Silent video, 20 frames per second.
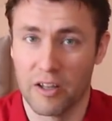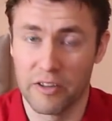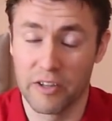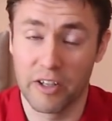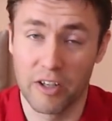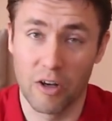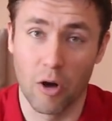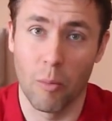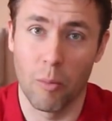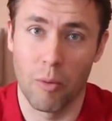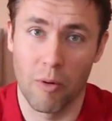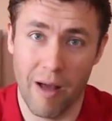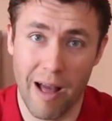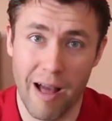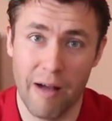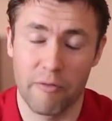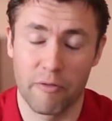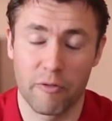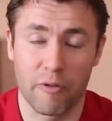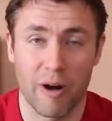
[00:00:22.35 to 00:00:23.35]
the global
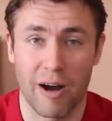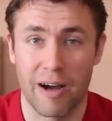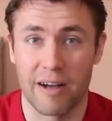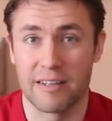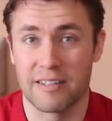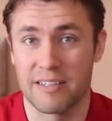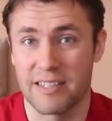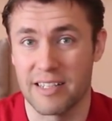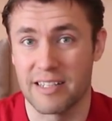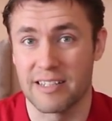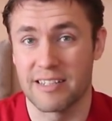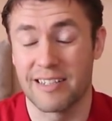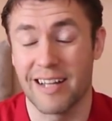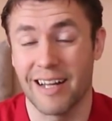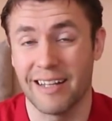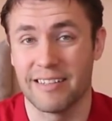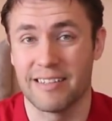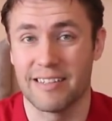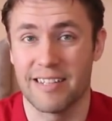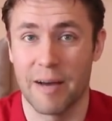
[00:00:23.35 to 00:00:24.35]
health crisis
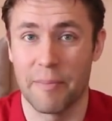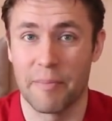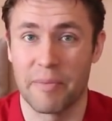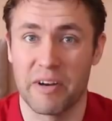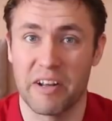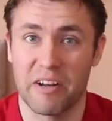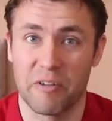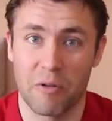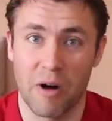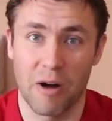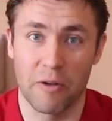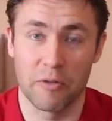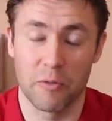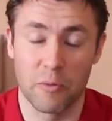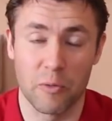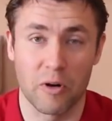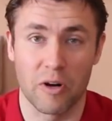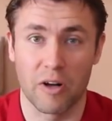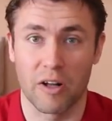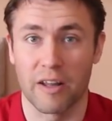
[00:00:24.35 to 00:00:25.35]
that is happening around
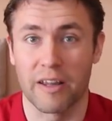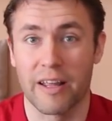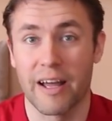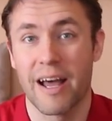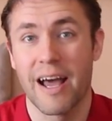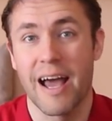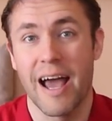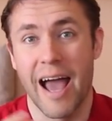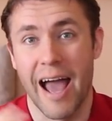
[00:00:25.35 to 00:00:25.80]
the world